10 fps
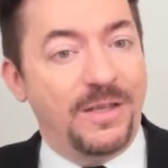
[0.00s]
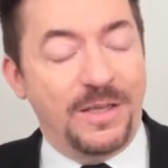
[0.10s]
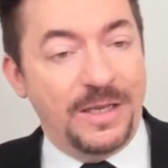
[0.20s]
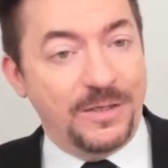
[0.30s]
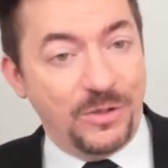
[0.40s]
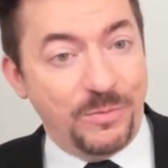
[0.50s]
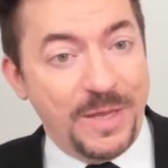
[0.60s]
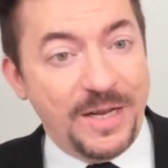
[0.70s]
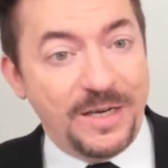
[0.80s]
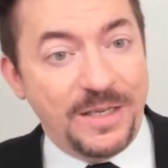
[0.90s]
and
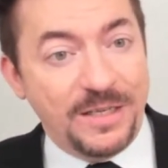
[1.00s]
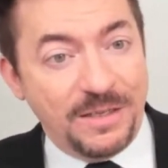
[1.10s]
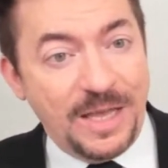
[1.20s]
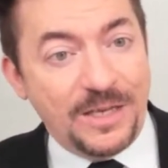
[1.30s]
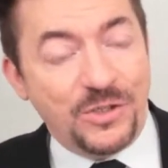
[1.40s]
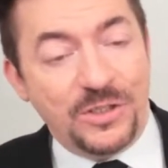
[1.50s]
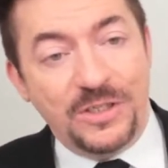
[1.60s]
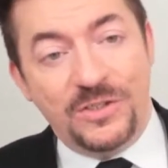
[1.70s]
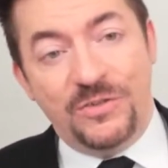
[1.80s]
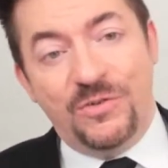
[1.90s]
humanity actually
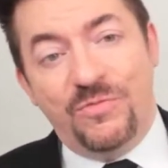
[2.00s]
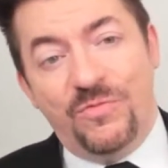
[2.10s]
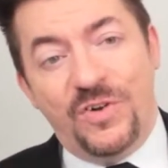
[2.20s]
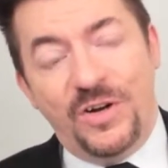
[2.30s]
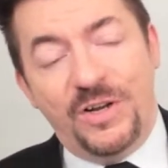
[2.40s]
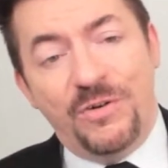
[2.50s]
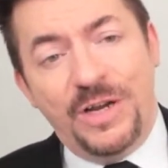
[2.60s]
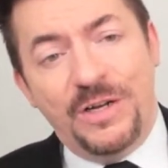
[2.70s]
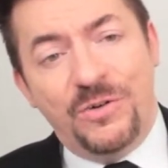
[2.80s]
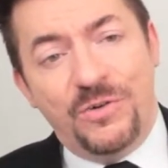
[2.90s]
is in very
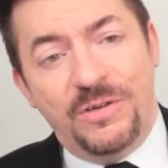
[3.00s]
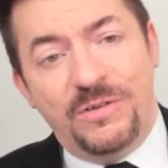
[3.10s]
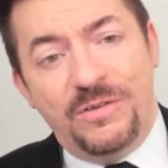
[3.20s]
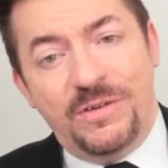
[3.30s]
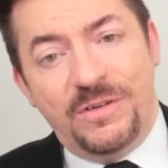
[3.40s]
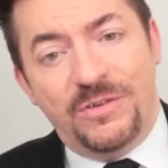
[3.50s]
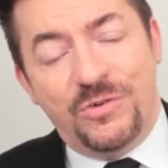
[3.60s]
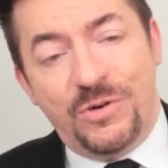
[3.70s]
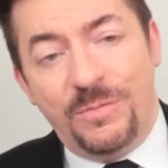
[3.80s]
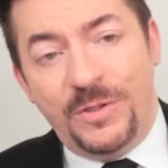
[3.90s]
great
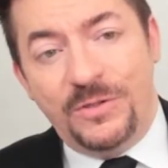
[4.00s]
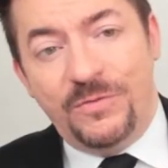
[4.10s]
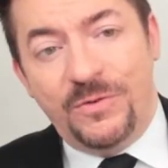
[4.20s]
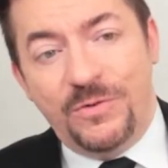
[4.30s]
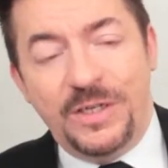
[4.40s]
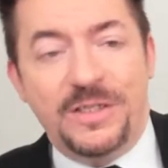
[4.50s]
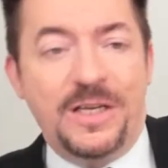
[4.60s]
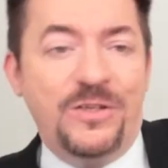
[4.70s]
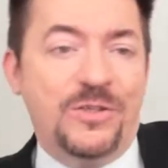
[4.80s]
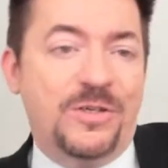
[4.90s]
trouble, great
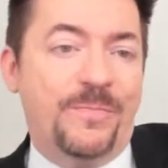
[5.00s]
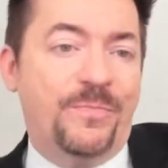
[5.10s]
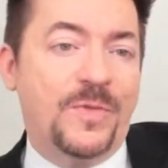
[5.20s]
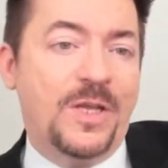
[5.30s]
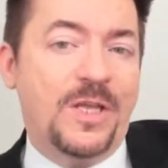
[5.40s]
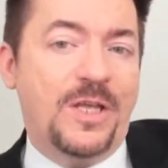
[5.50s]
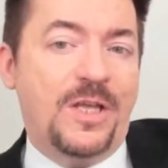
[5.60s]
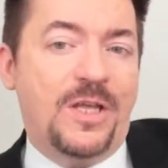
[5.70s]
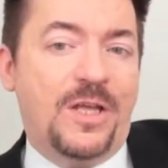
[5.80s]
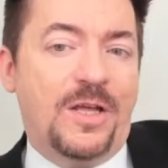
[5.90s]
danger
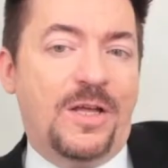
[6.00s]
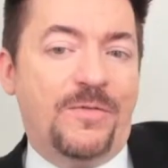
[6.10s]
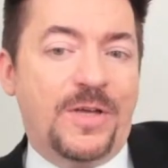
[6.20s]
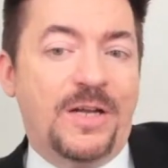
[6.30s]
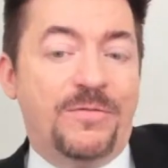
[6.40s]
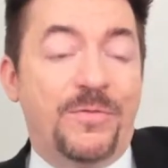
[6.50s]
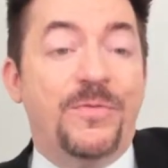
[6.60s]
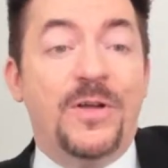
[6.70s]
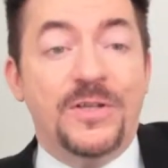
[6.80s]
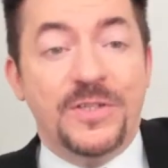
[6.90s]
of a kind of a
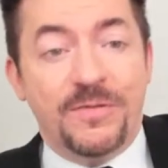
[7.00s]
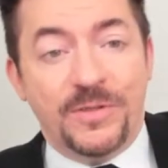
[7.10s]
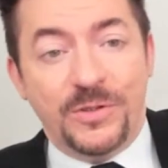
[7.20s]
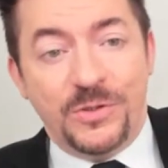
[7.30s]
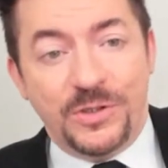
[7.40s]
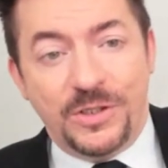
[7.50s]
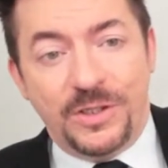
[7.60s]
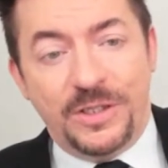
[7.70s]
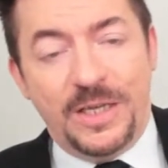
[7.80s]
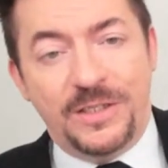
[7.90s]
false evolution into
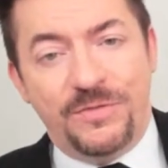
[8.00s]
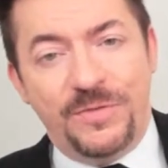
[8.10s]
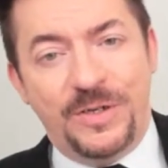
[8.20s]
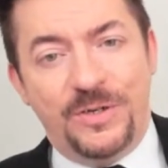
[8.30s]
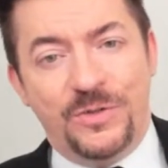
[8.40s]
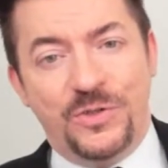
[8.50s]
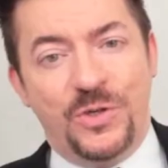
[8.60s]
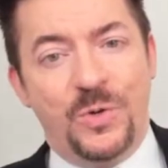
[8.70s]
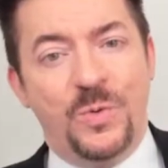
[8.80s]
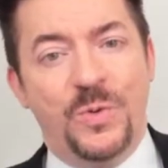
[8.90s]
the eighth sphere.
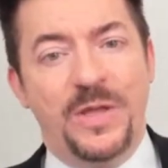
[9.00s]
So